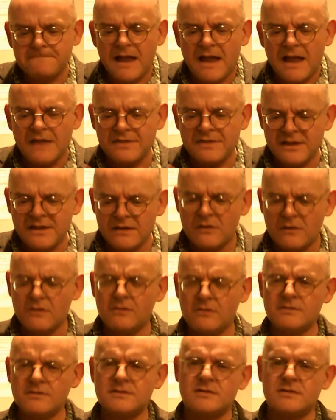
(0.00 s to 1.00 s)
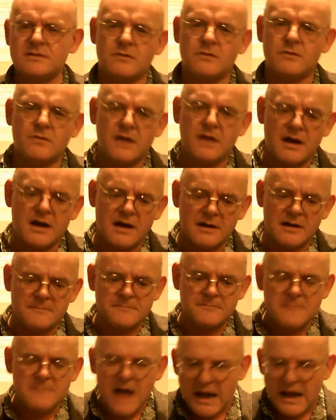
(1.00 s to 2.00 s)
I think also,
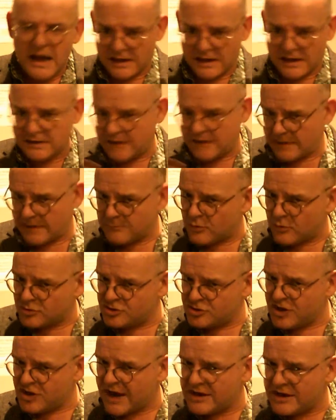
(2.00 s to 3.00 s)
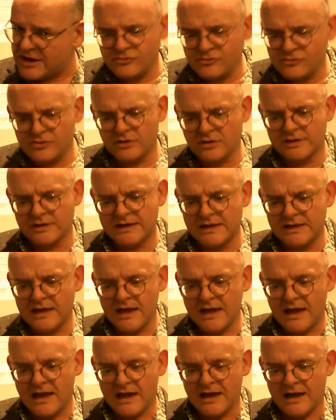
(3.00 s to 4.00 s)
and more generally,
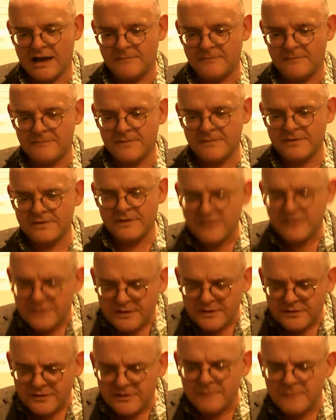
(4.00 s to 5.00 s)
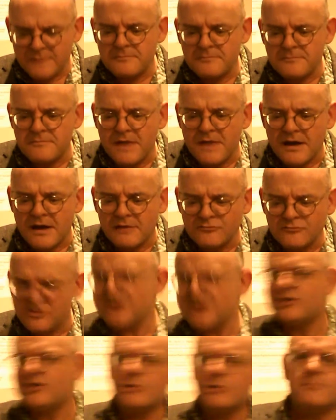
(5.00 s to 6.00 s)
the
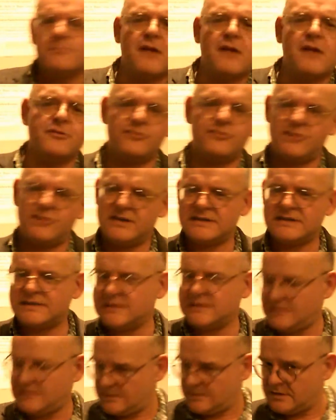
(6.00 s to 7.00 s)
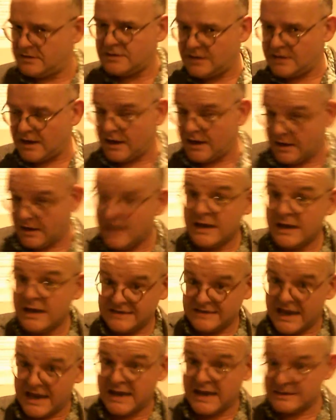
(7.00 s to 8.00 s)
racial boundaries
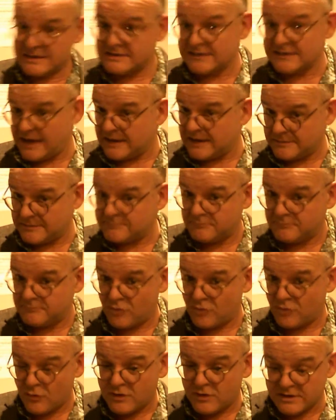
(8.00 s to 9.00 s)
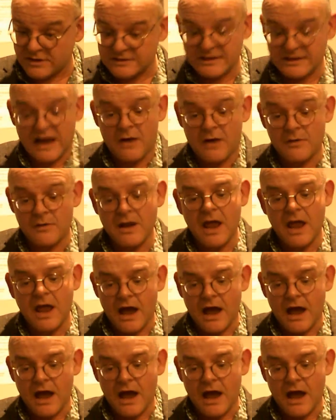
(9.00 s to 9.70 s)
tend to get broken down.